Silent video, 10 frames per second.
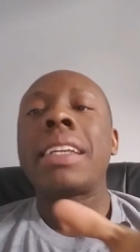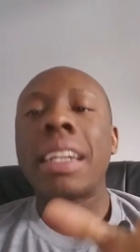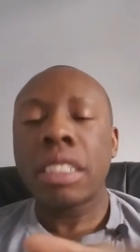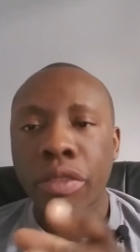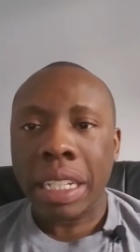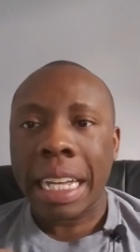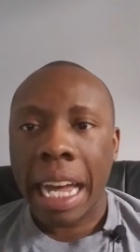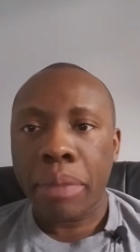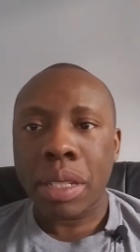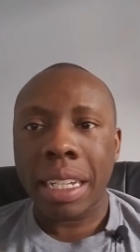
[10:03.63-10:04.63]
because of the
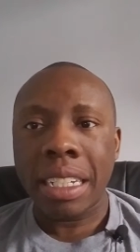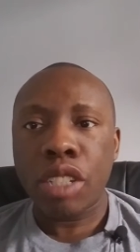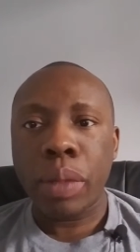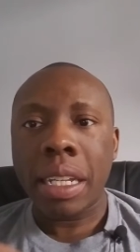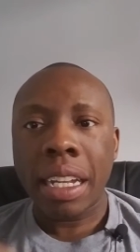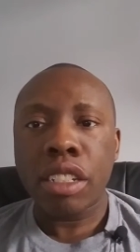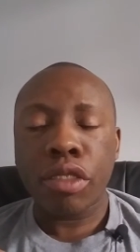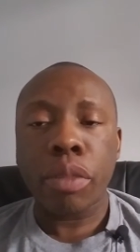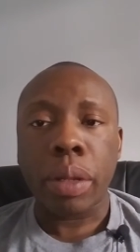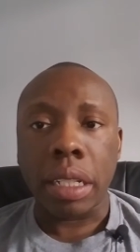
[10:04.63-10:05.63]
cops, it is because
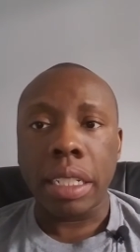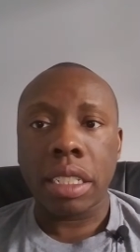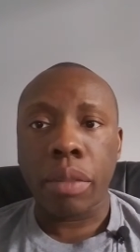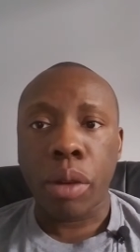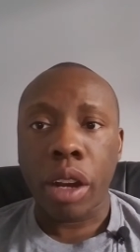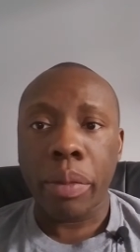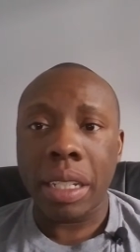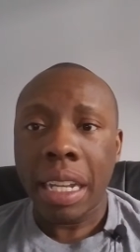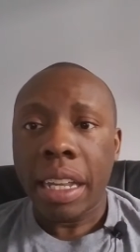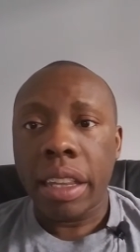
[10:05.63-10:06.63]
of the police department